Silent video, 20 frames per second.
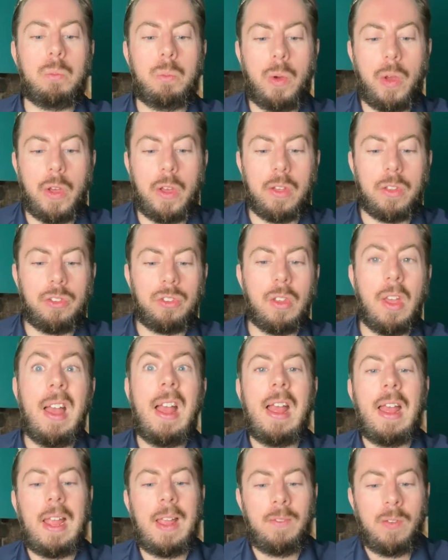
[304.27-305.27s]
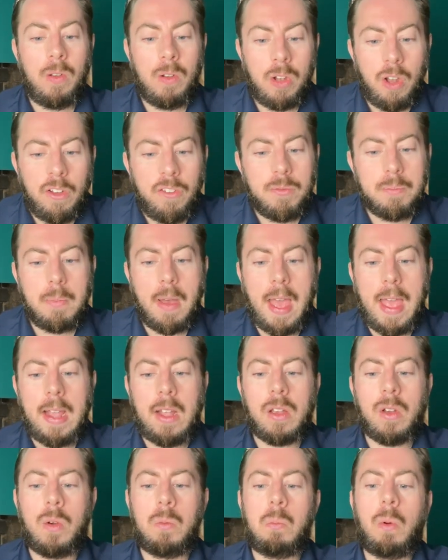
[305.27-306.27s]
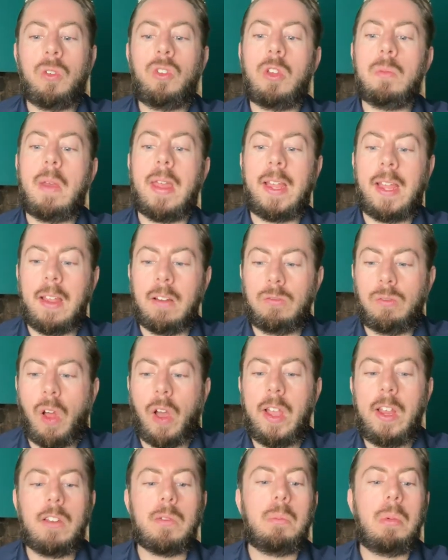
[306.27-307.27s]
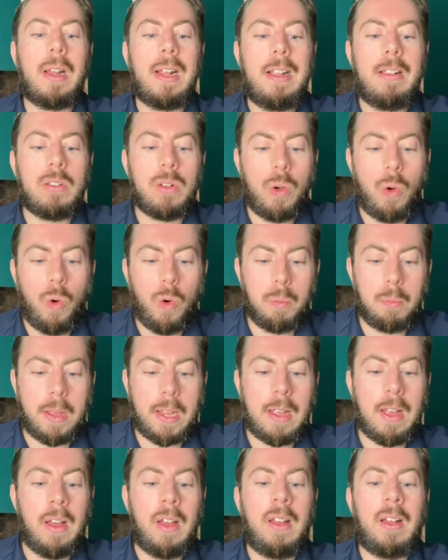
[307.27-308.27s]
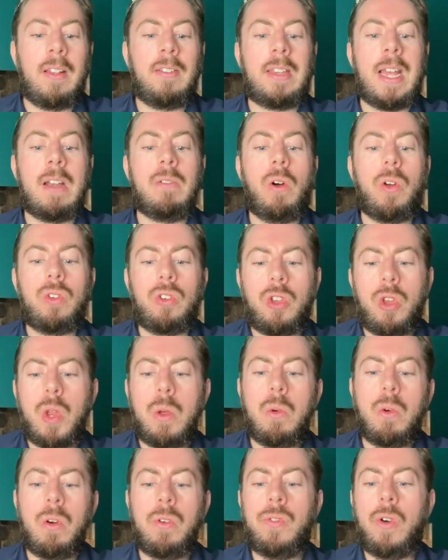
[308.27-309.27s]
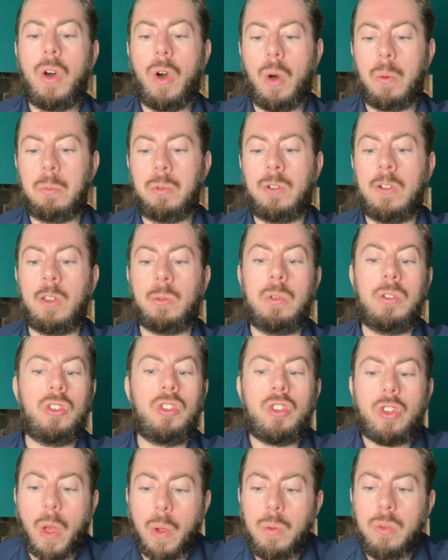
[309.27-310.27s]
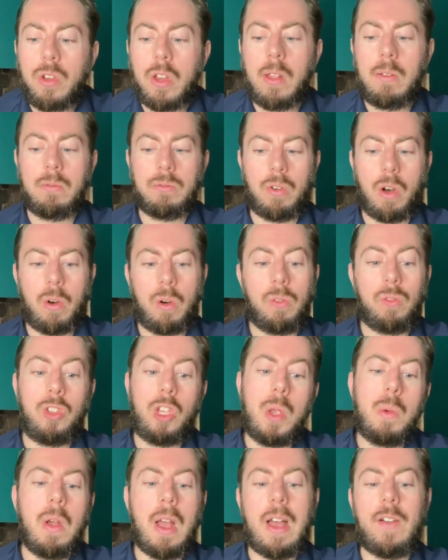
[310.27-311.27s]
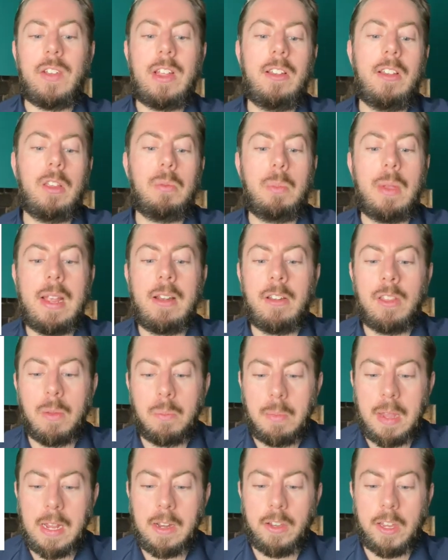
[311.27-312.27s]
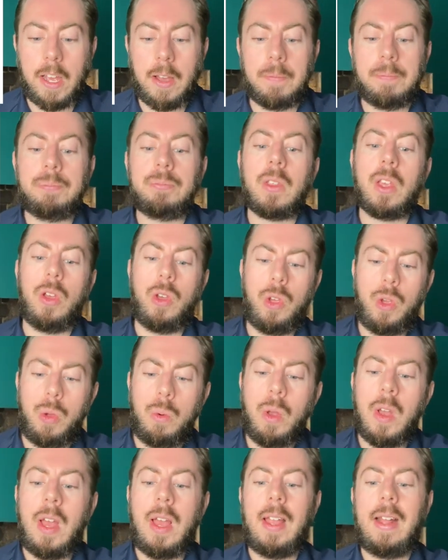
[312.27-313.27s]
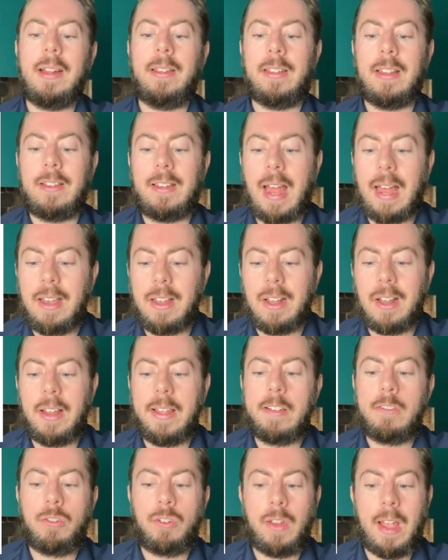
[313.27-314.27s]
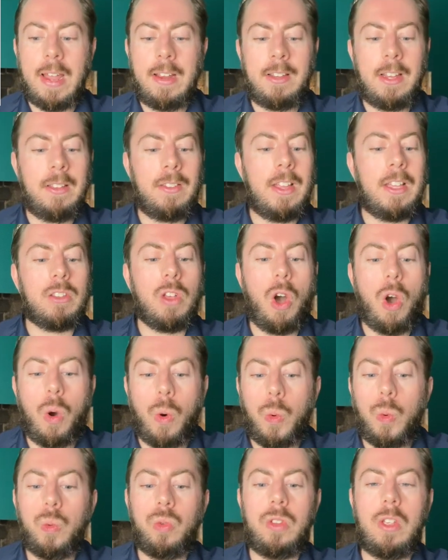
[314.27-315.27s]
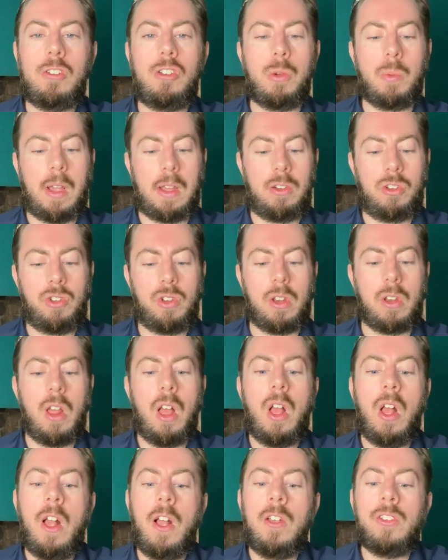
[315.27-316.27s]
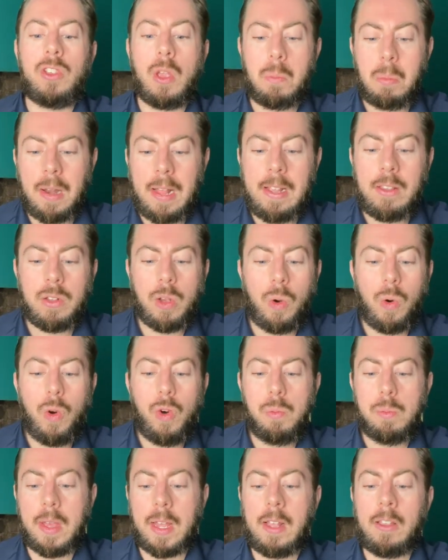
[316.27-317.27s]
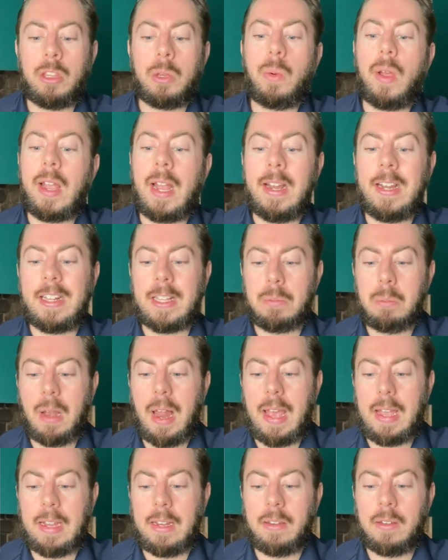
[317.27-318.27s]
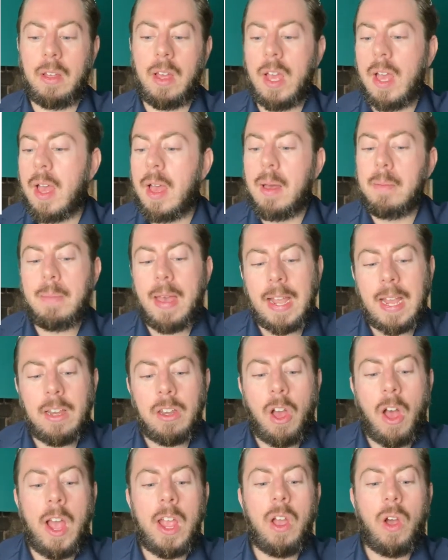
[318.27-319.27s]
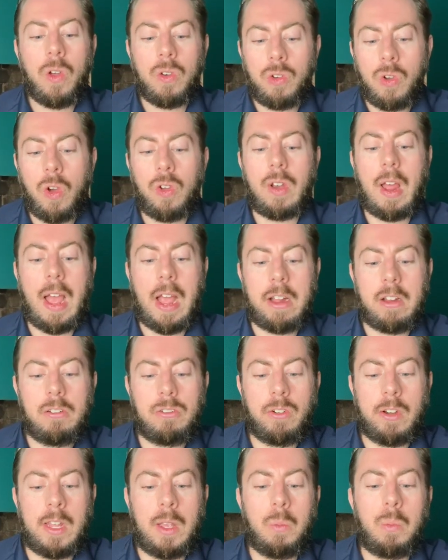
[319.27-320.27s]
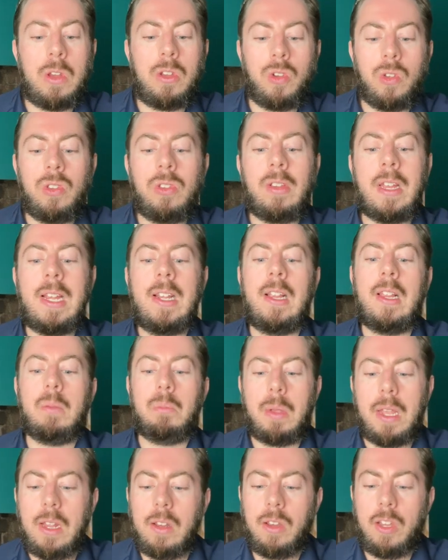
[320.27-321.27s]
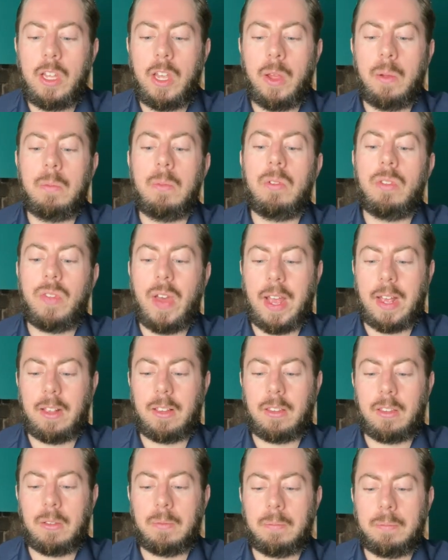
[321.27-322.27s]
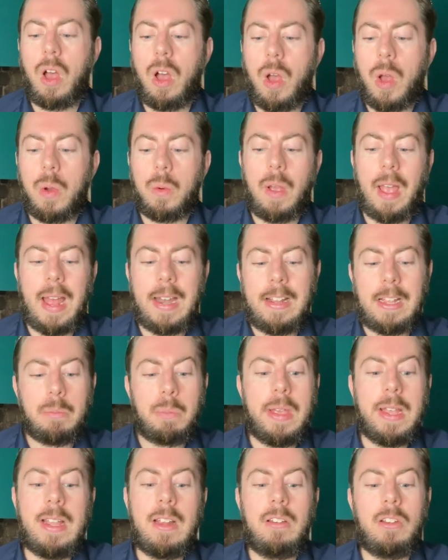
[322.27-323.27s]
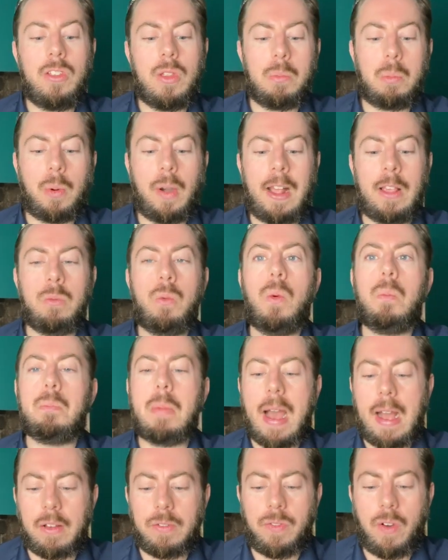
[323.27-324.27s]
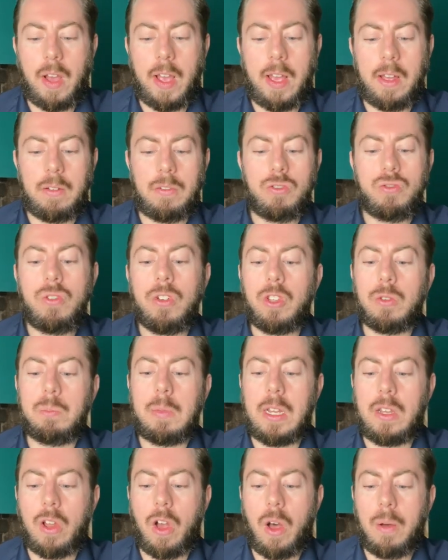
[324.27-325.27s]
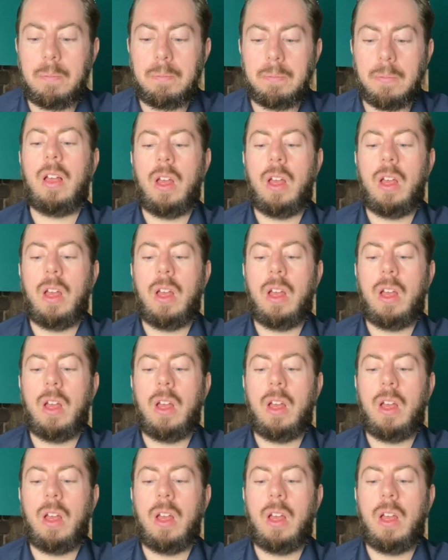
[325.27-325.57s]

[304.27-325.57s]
worse. If you love Meg and want to make it right, please call me, as there are 2 other options which don't involve you having to speak to the media, who incidentally created this whole situation. So please call me so I can explain. Meg and I are not angry, we just need to speak to you. Thanks. Oh, any speaking to the press will backfire, trust me, Tom.